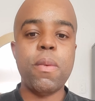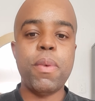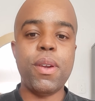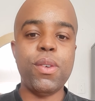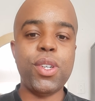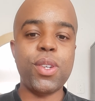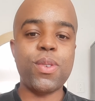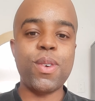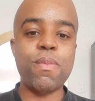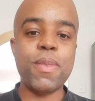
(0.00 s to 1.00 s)
Borussia
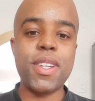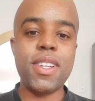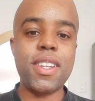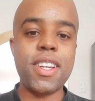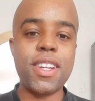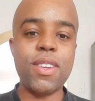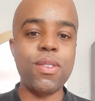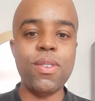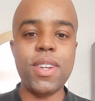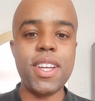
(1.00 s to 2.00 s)
Dortmund, they
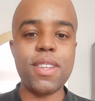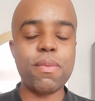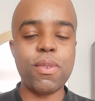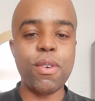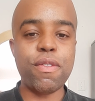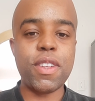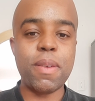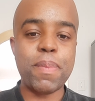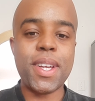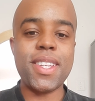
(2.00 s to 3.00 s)
don't let go of
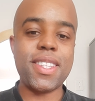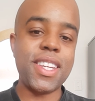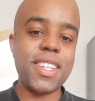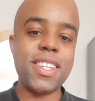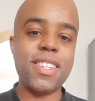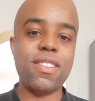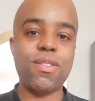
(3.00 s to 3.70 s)
their players that easy.